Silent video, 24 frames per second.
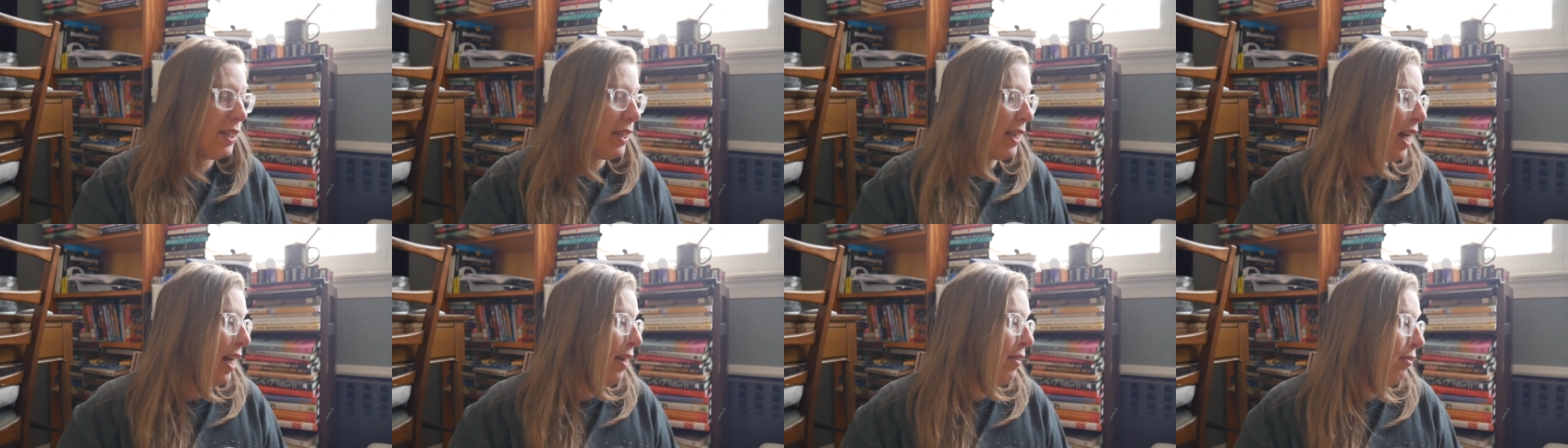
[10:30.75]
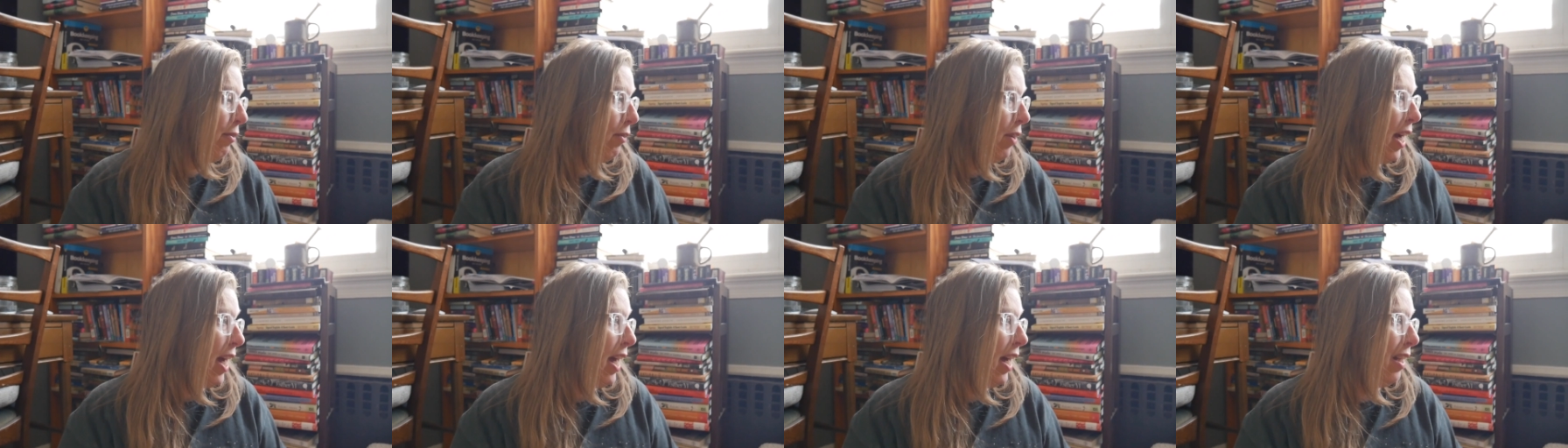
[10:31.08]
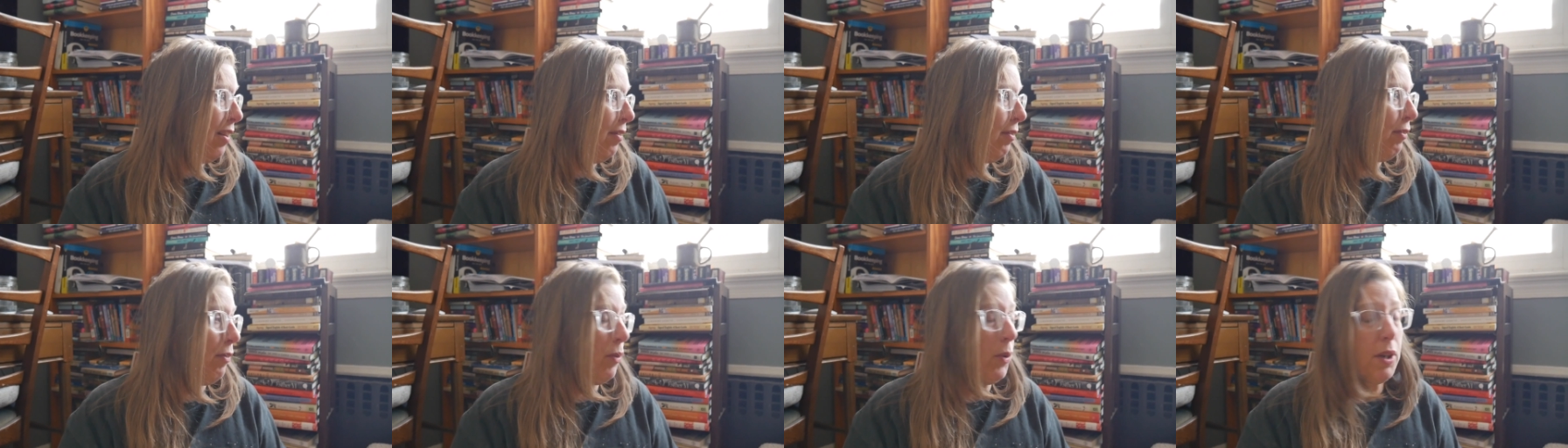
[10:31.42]
I've
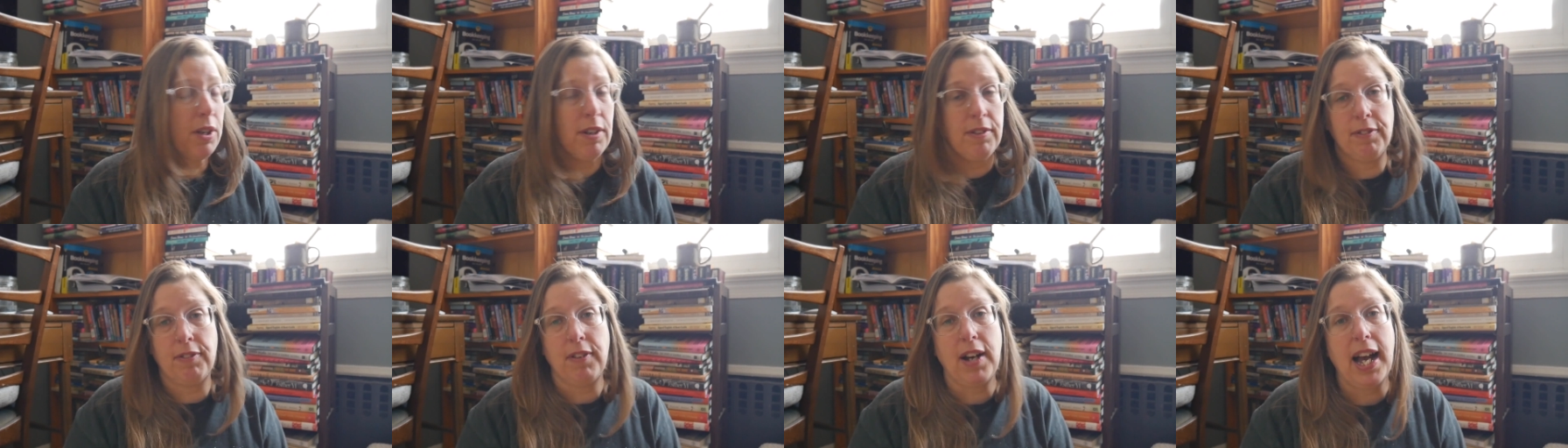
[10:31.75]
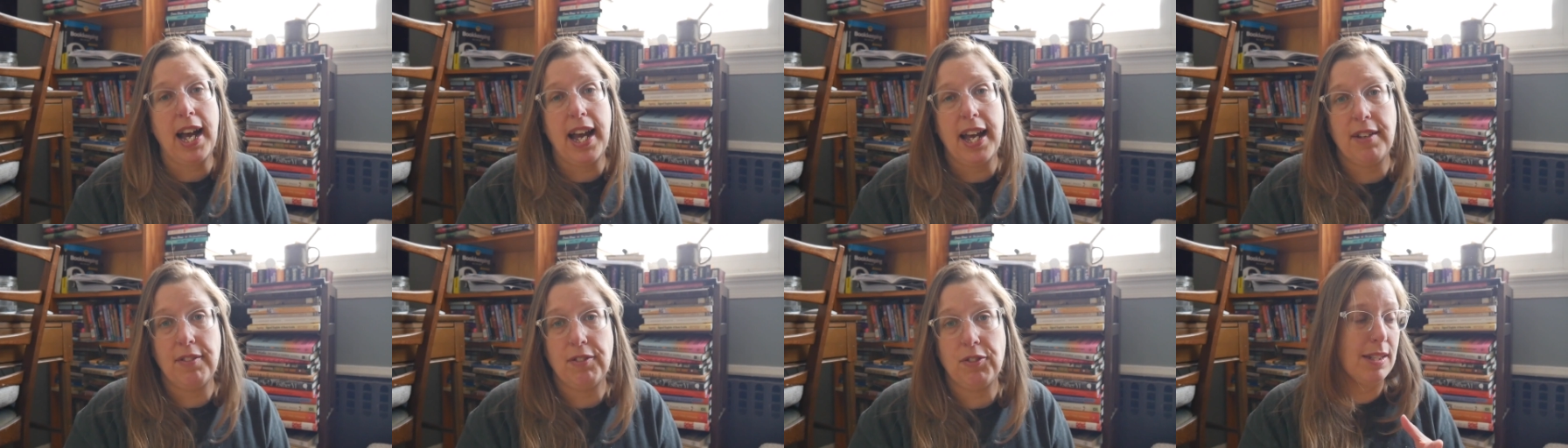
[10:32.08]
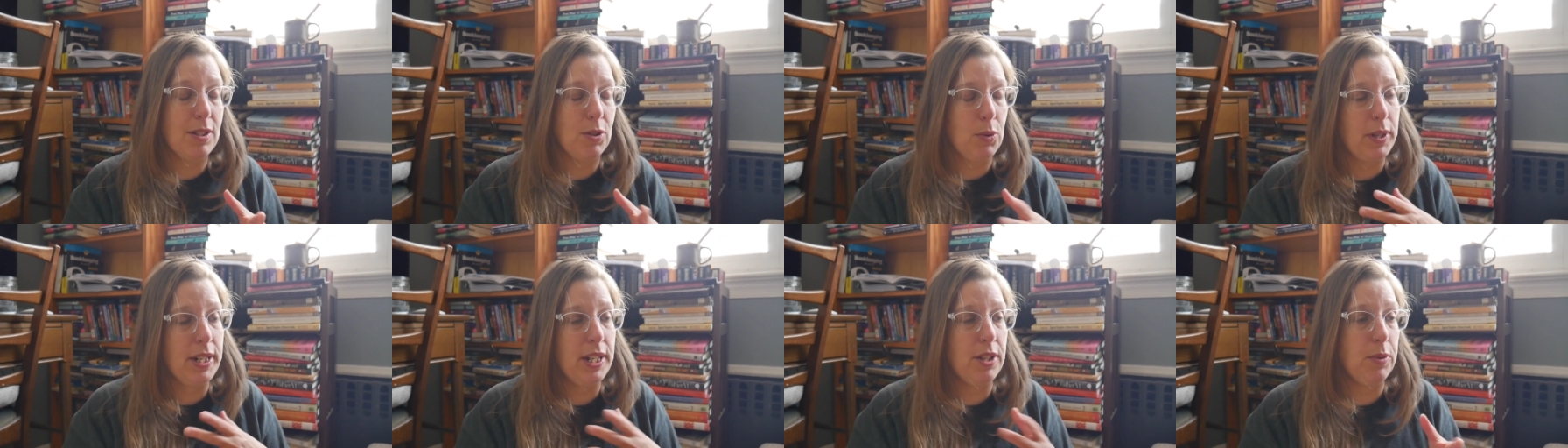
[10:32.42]
read four or five
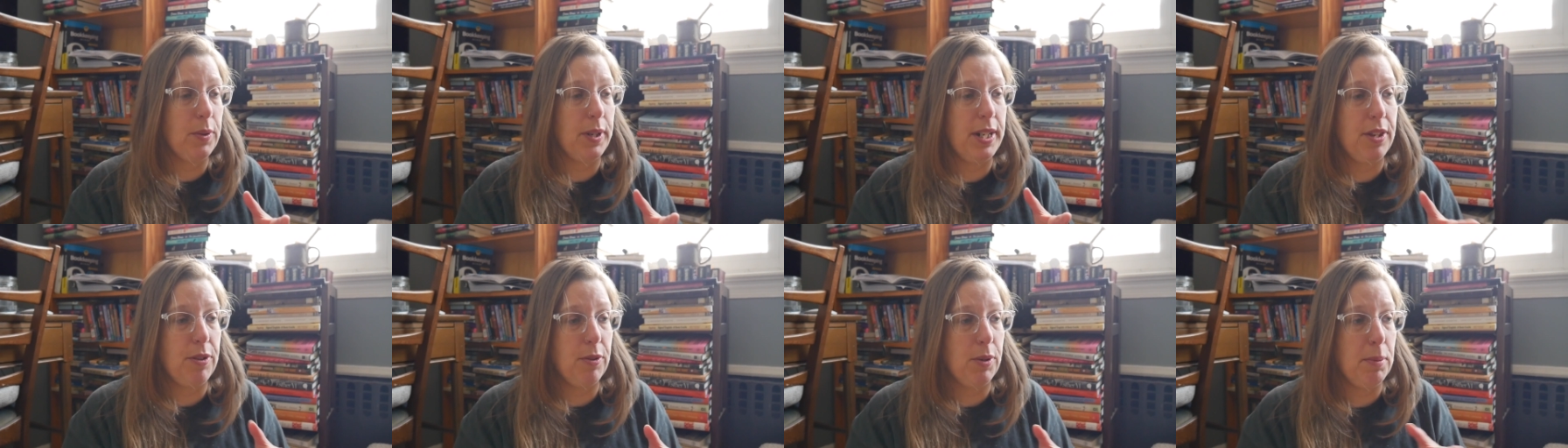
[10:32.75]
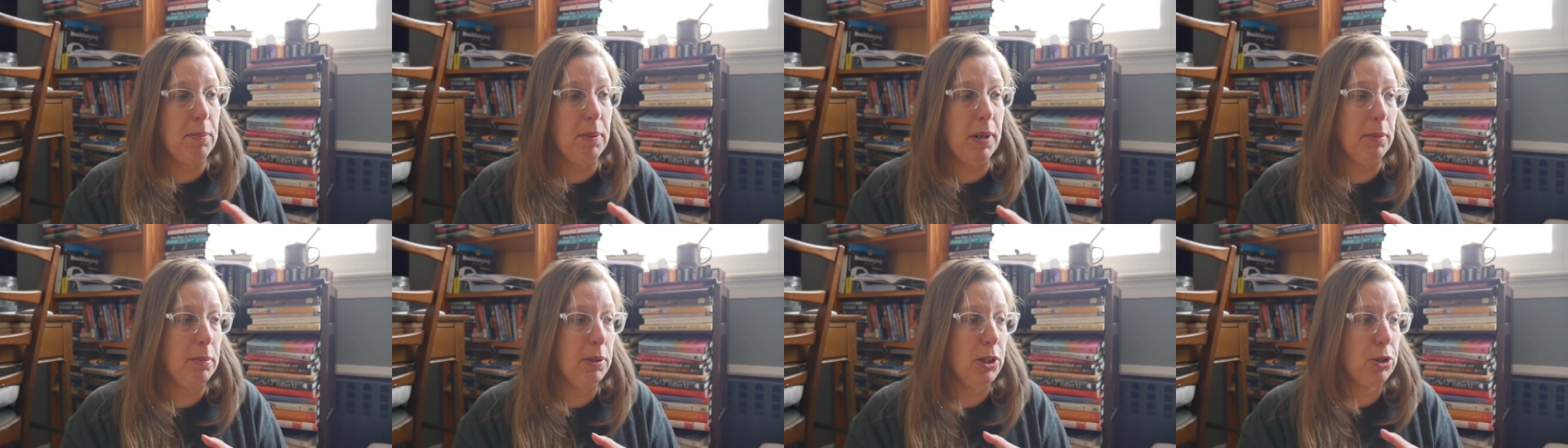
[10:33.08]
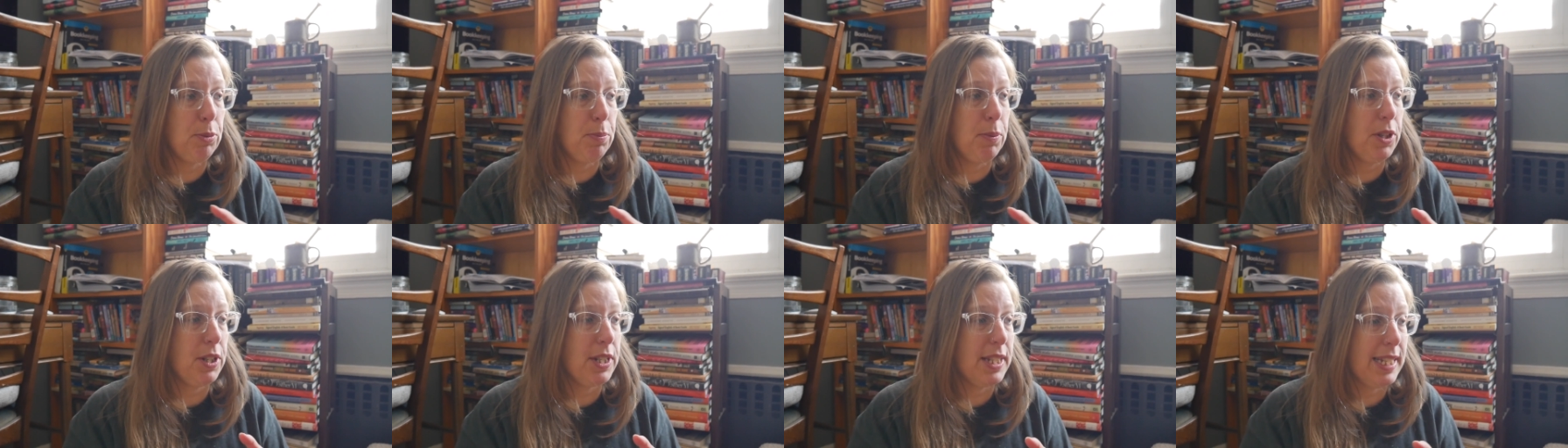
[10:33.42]
2023 published
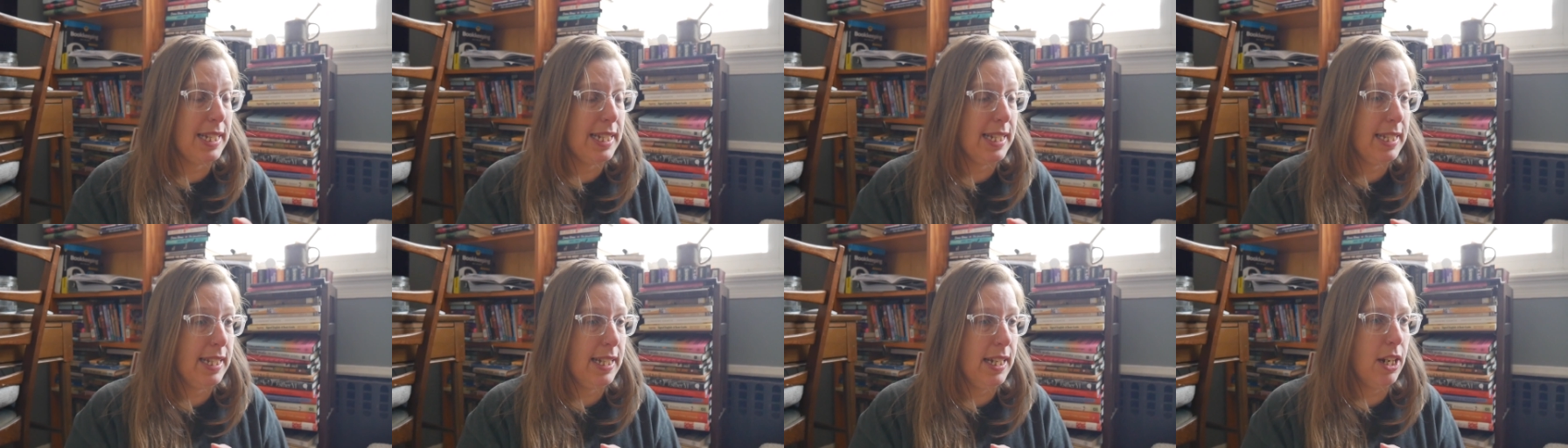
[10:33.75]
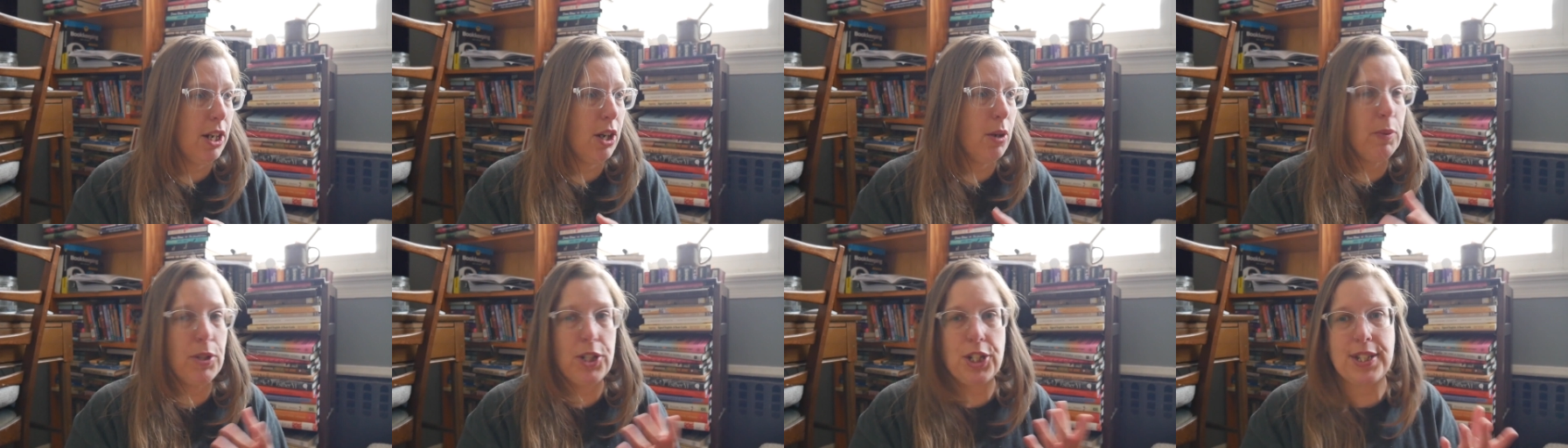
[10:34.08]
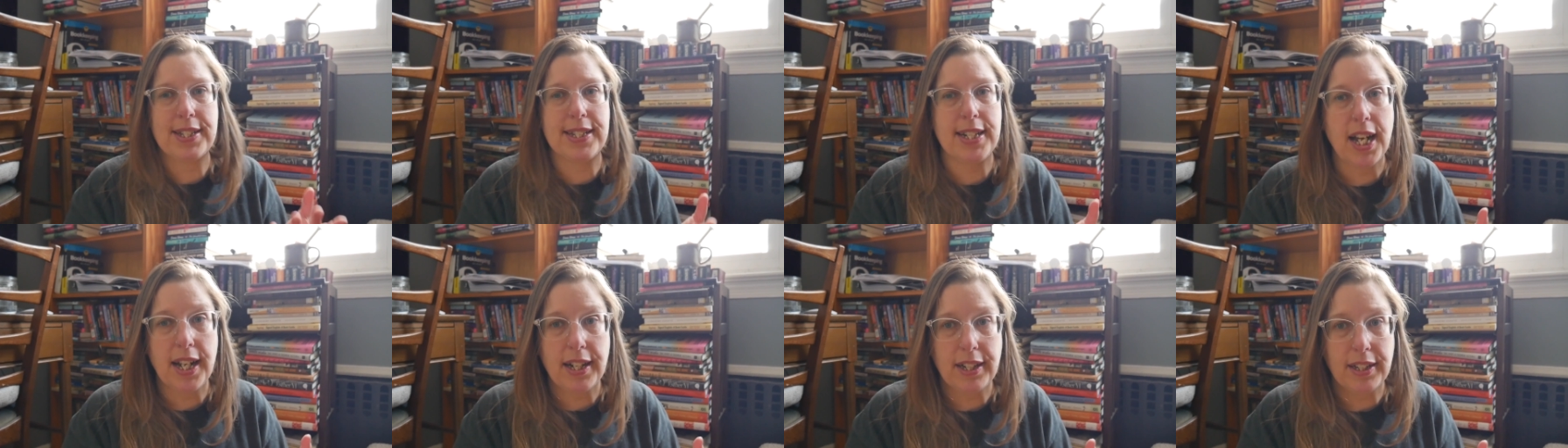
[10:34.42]
books this year, which is
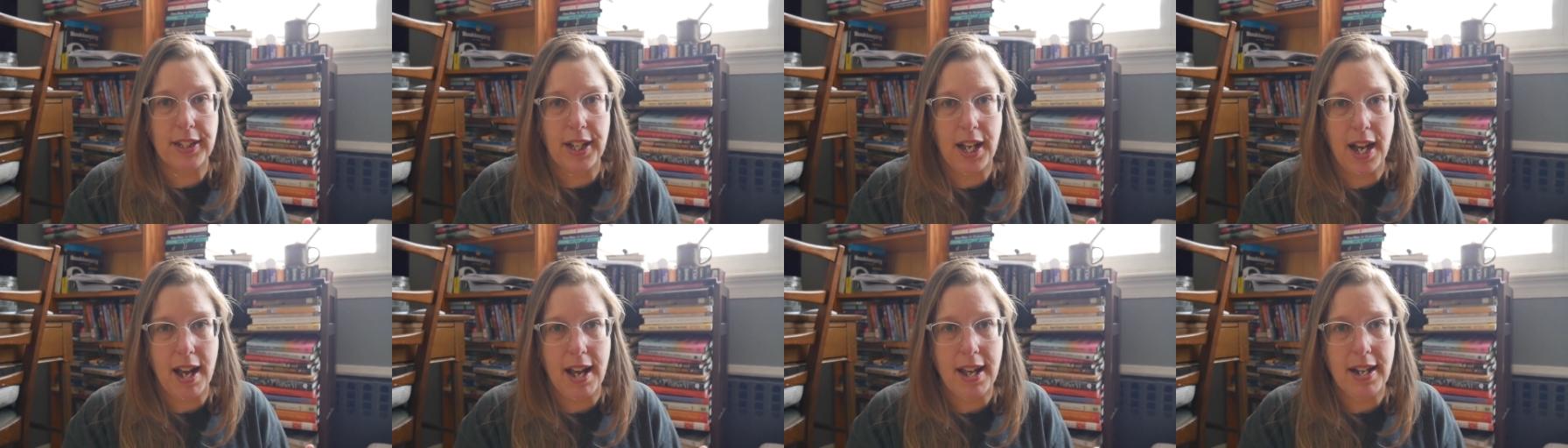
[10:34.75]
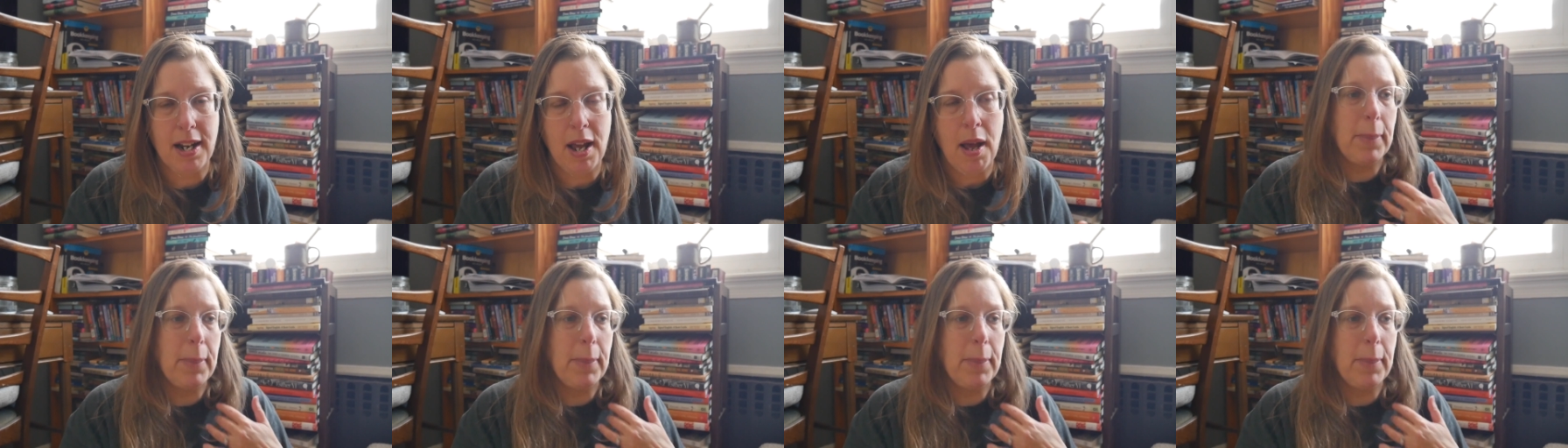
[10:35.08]
not a lot,